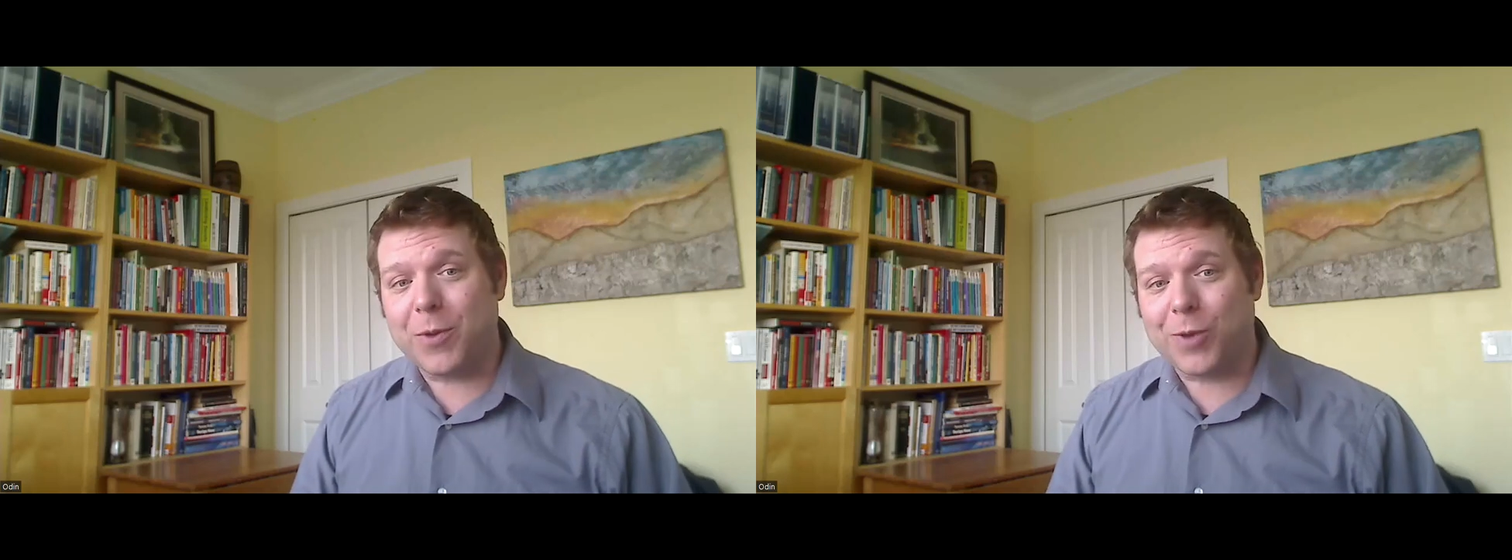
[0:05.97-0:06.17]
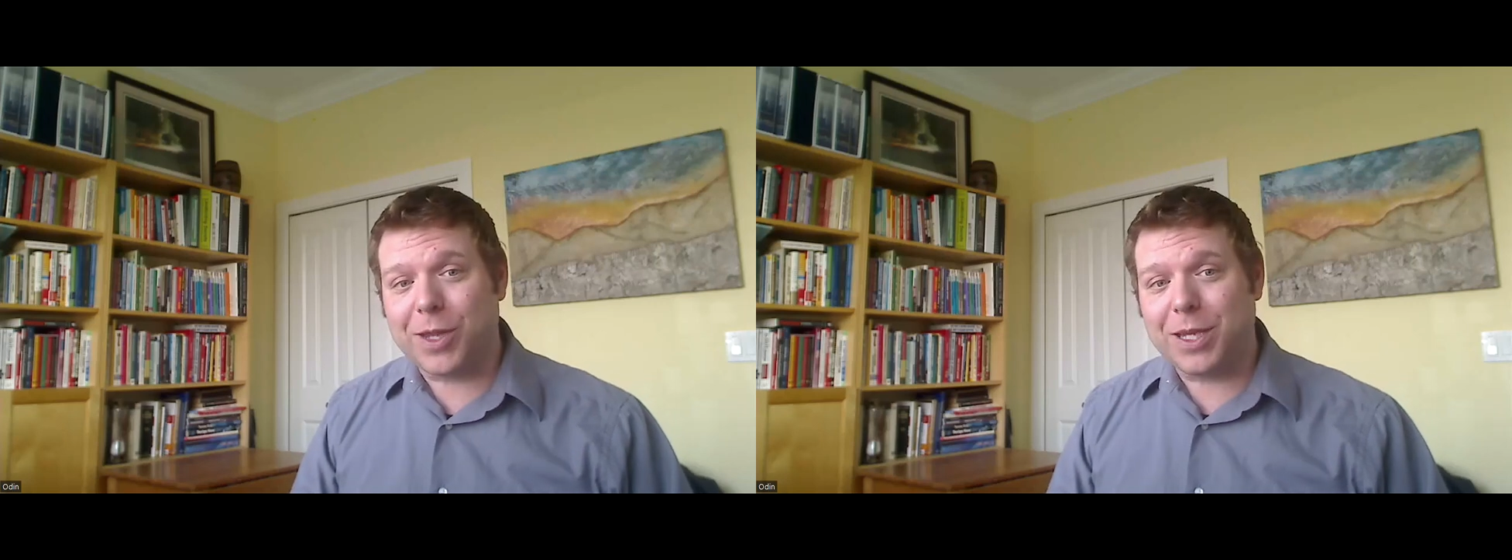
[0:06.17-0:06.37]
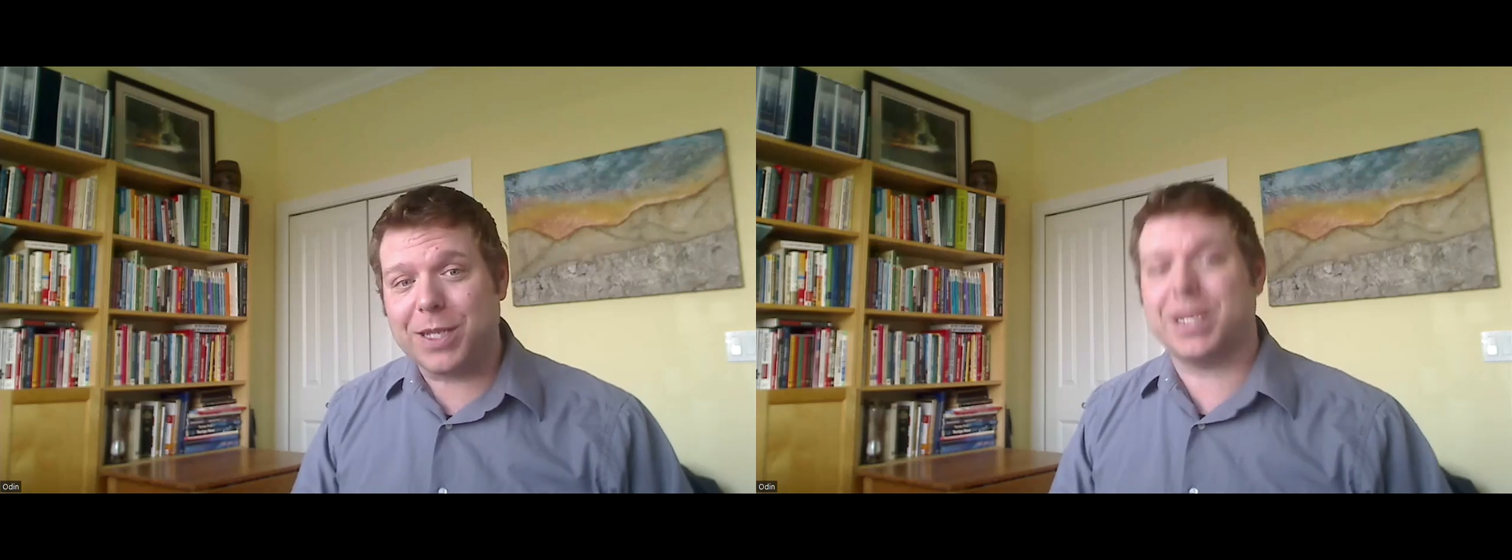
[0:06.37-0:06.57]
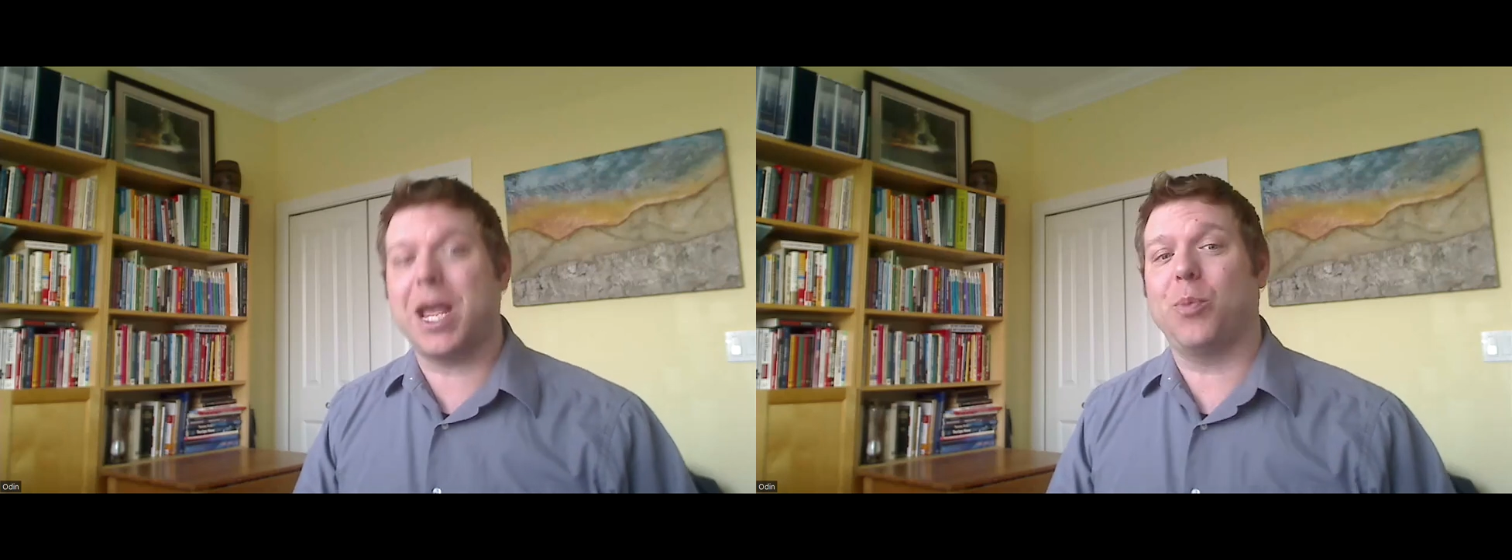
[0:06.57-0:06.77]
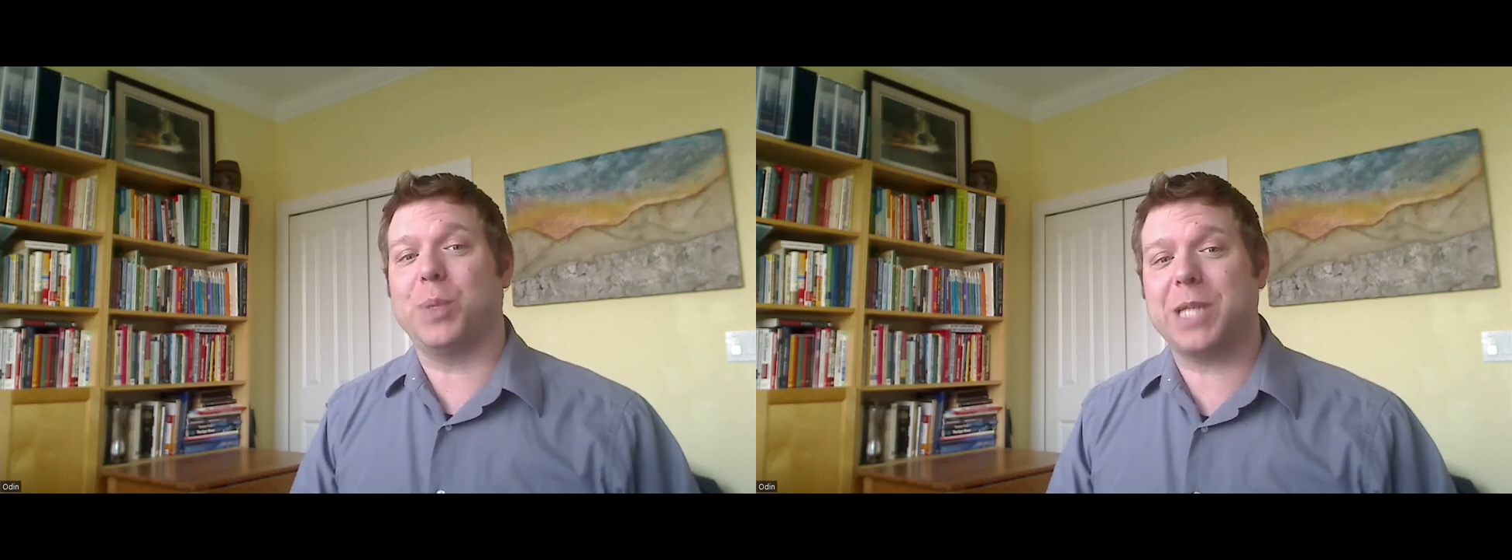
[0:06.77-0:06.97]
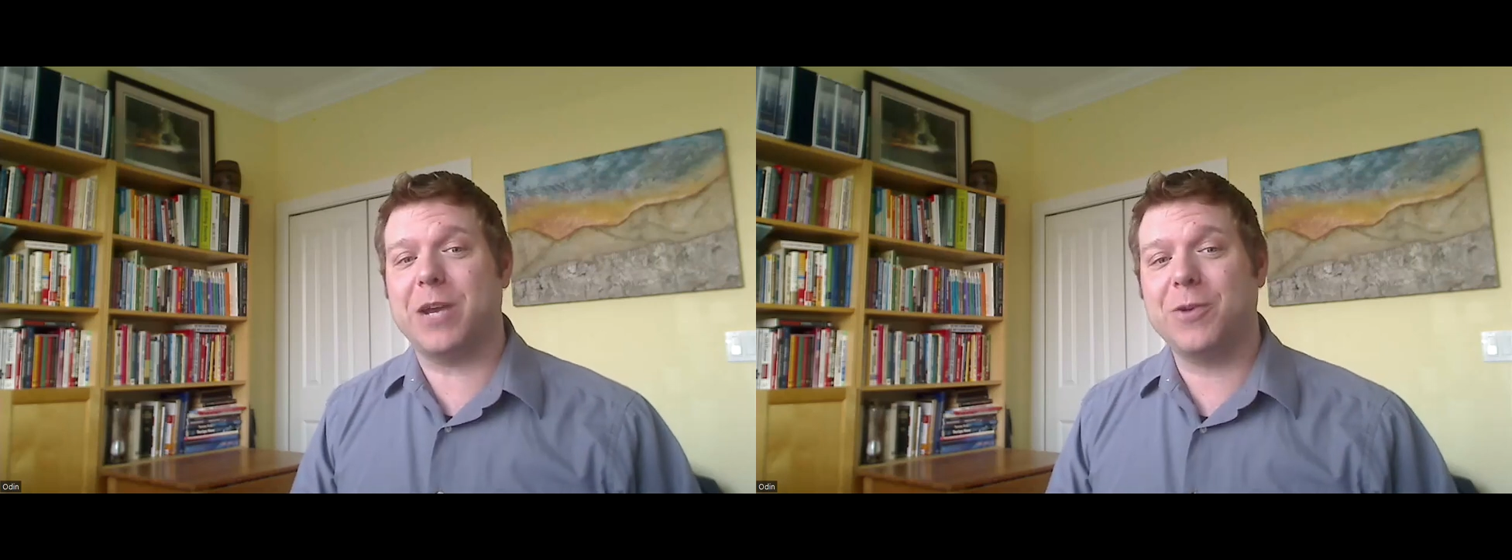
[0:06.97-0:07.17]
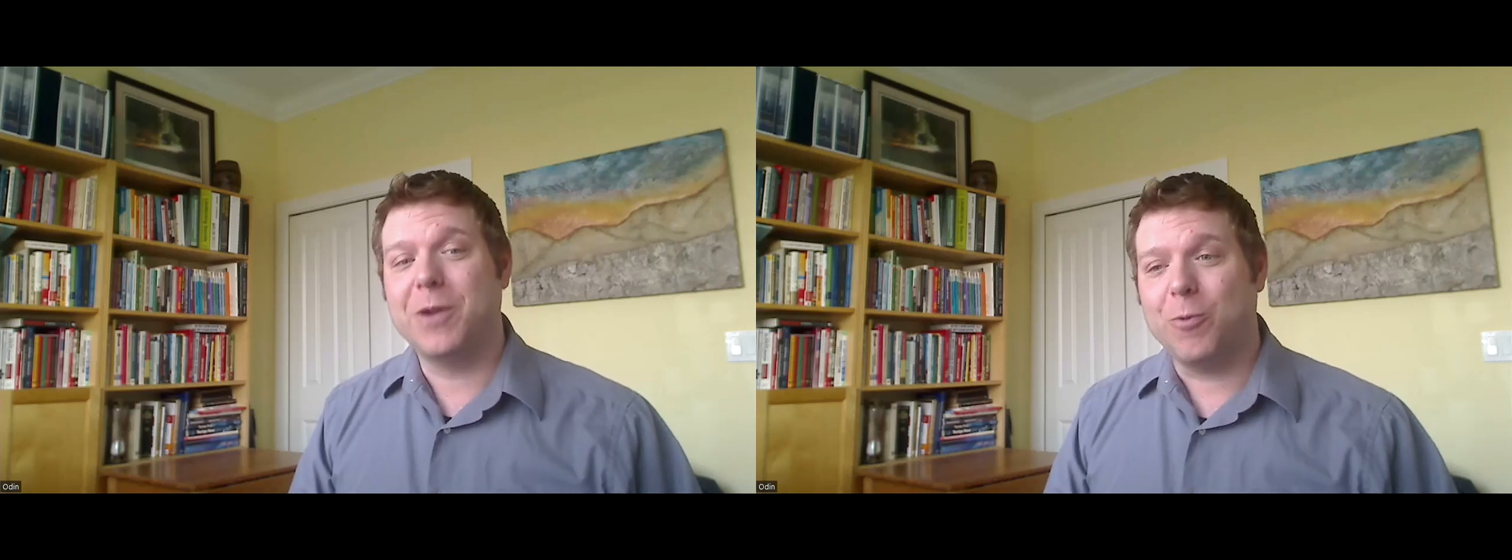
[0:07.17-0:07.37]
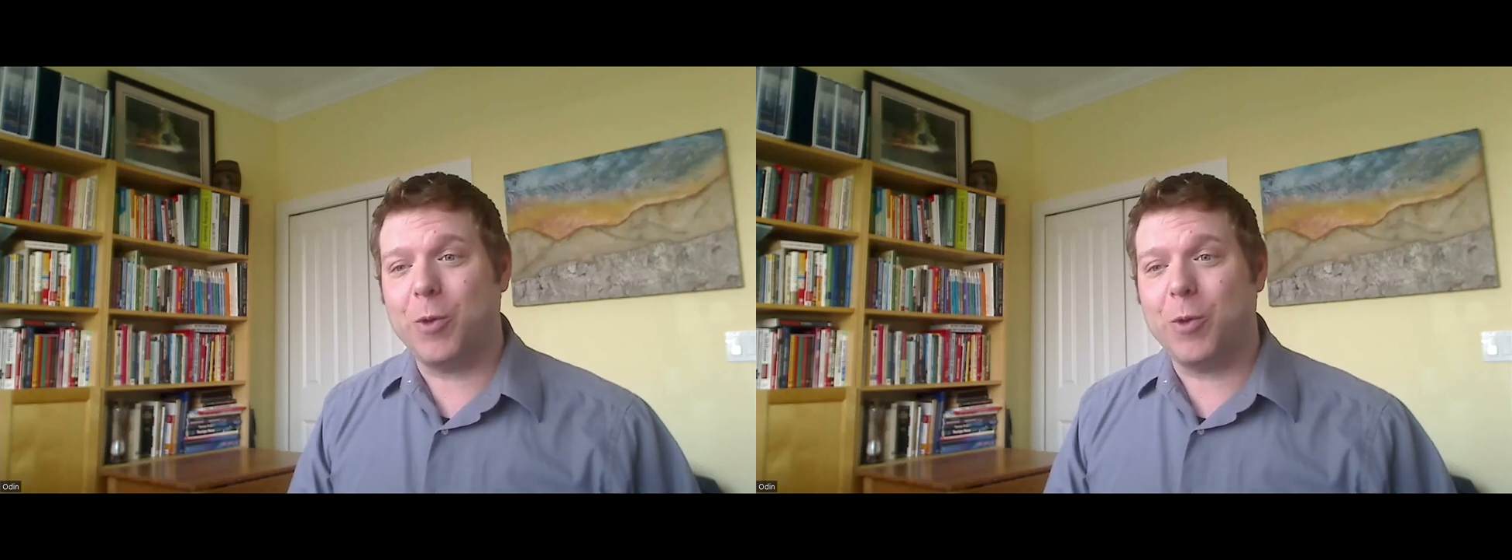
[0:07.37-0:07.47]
It really does help us out.